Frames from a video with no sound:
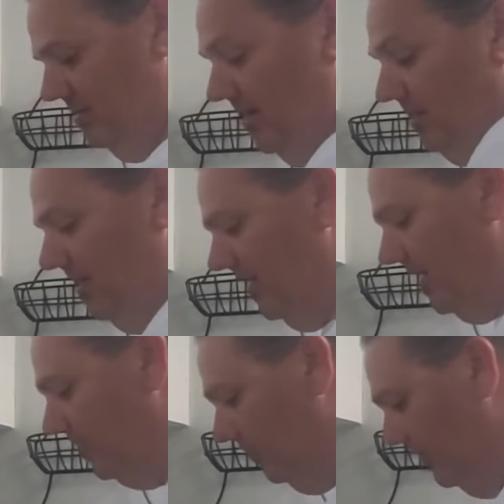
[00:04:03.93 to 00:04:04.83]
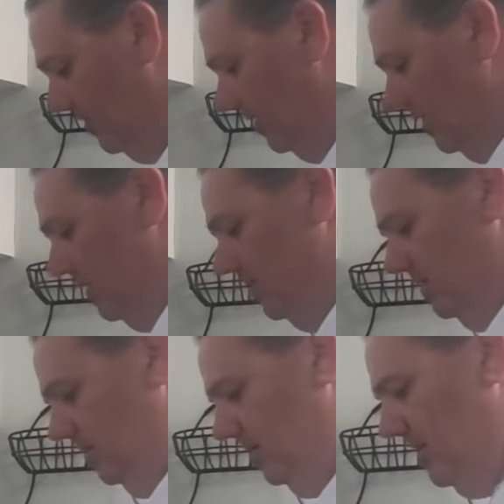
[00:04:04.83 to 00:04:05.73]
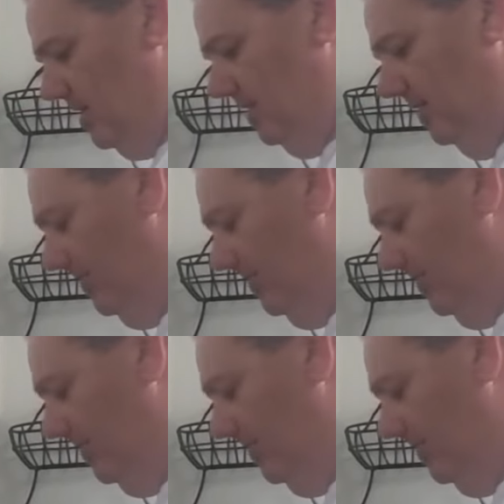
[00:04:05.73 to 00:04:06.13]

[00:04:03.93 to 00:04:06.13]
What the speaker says: yummy, I guess. Okay,